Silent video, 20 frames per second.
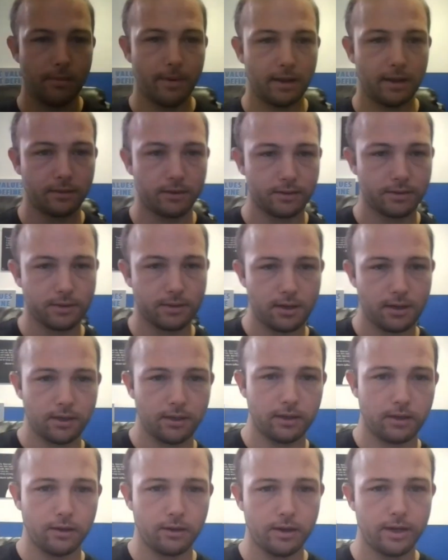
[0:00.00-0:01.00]
about the sun
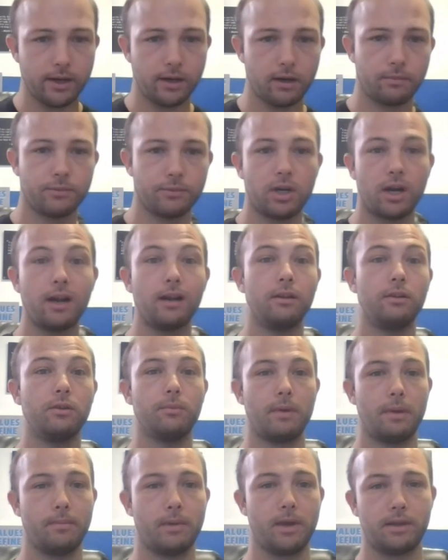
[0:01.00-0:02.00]
and the glare. I'm trying to do
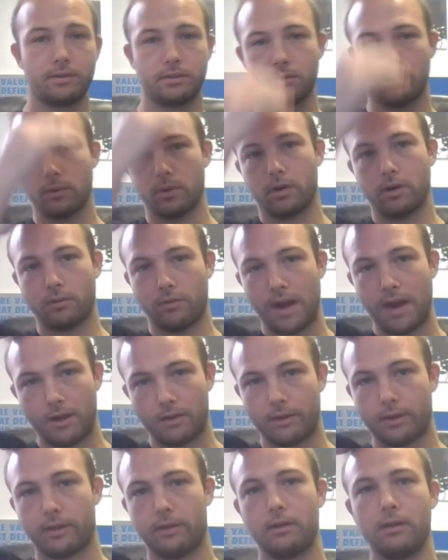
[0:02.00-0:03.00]
my best to work
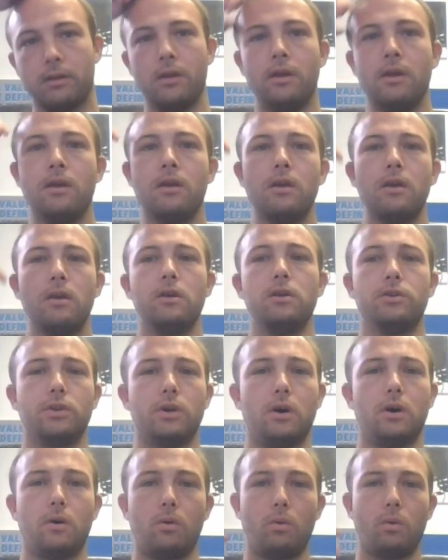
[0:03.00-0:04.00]
around it.
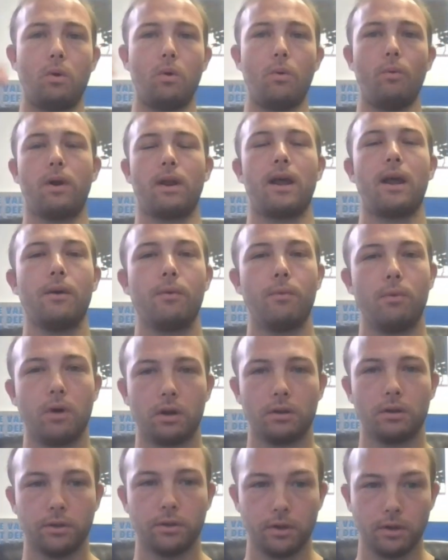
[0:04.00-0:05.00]
So, what I
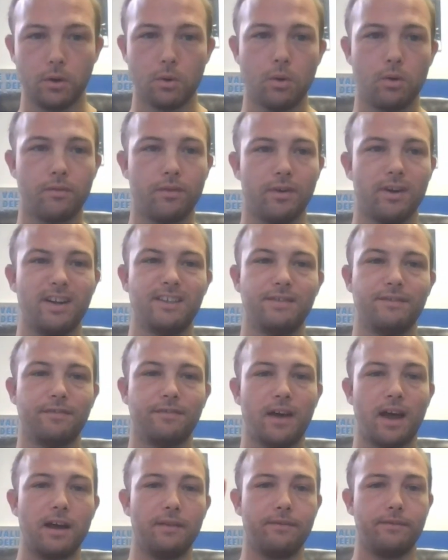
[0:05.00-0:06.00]
wanted to go over is
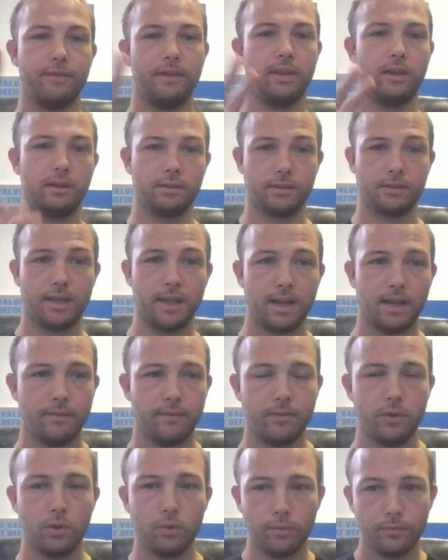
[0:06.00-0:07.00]
five things that
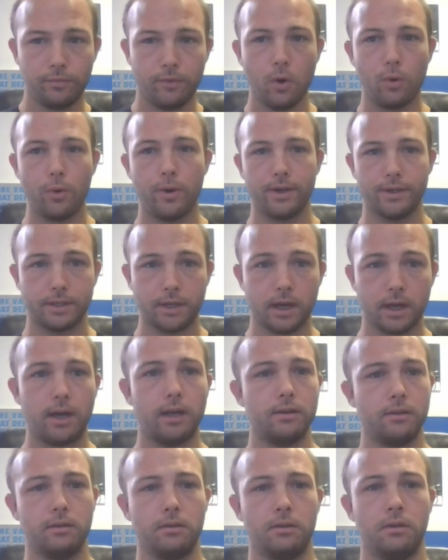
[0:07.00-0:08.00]
if you focus on
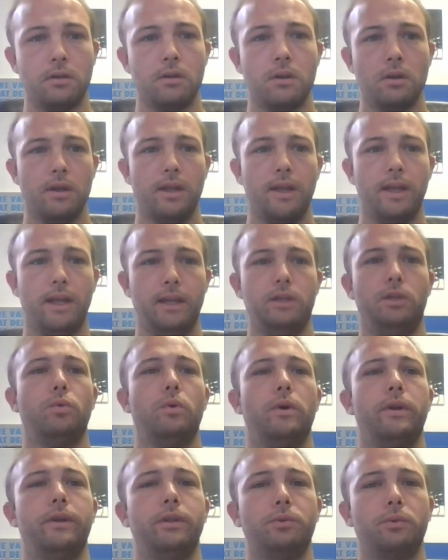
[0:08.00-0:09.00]
in
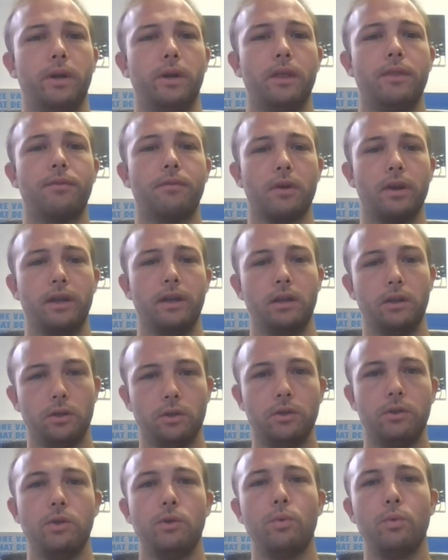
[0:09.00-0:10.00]
2023,
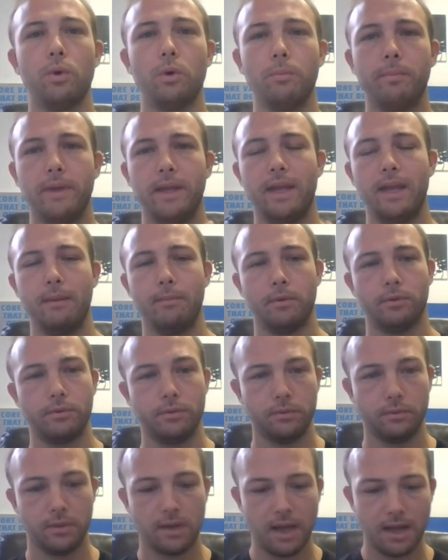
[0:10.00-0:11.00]
you will be able
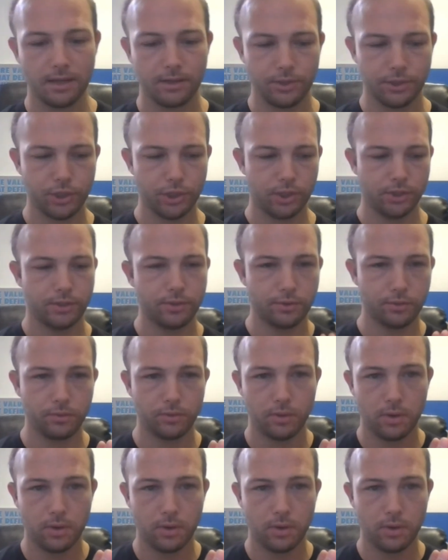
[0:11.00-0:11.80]
to not just